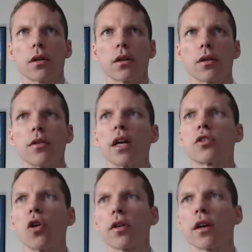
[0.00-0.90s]
They're not
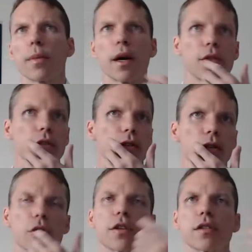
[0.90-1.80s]
talking about these.
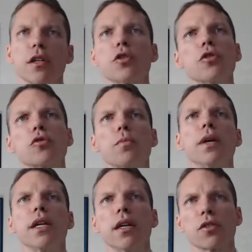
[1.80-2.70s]
Look at this. You can use
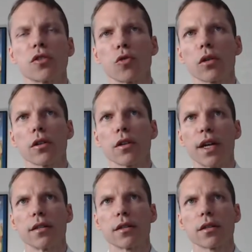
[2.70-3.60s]
many historical
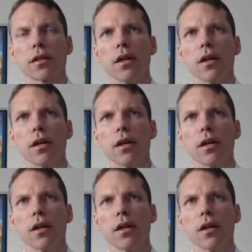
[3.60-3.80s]
events.